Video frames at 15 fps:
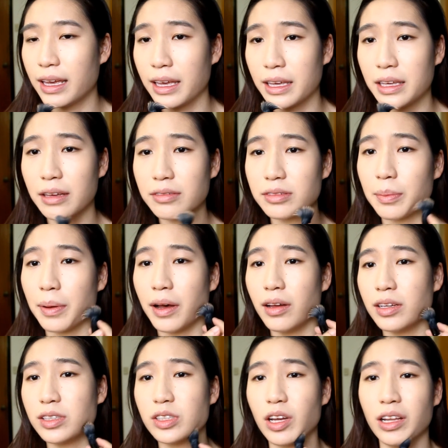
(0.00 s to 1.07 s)
it gives
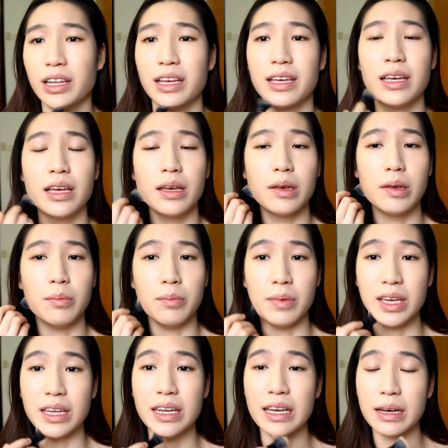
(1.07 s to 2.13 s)
about a solid
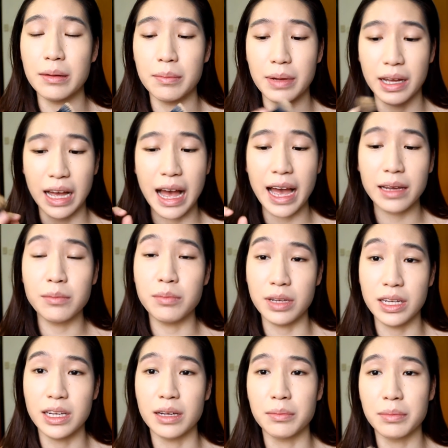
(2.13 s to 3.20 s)
medium, a high
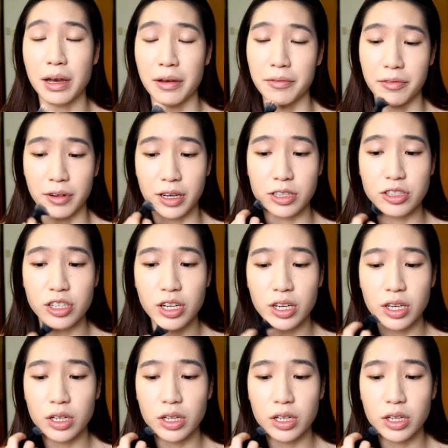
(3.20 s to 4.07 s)
medium coverage.